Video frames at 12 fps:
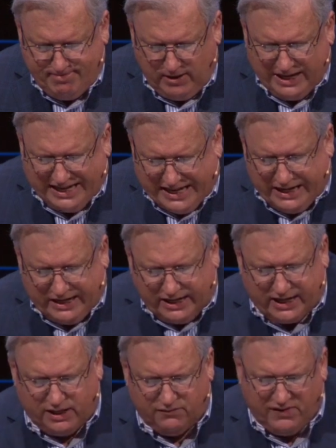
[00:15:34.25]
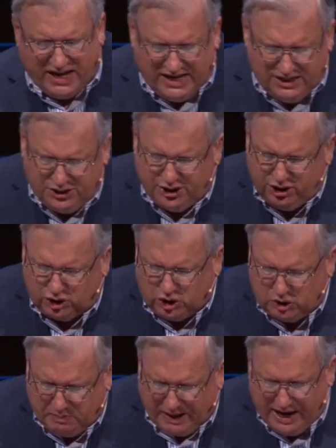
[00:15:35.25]
And in it conveys the
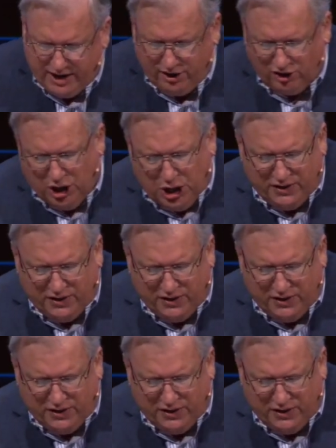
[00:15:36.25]
despair